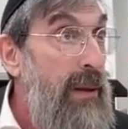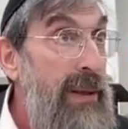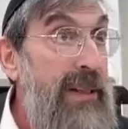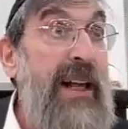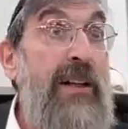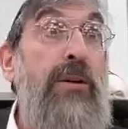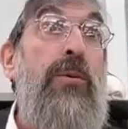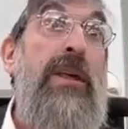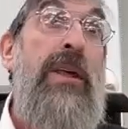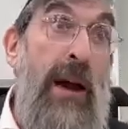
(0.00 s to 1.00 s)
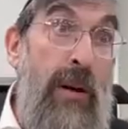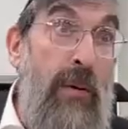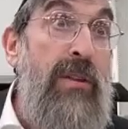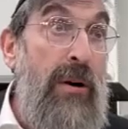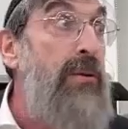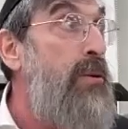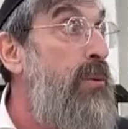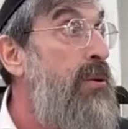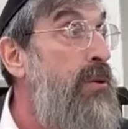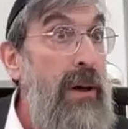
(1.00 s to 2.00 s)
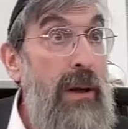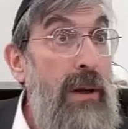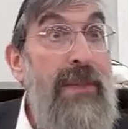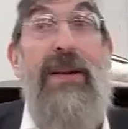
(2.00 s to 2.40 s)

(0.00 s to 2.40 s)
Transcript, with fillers: You sell it to a ger, or you throw it to a dog.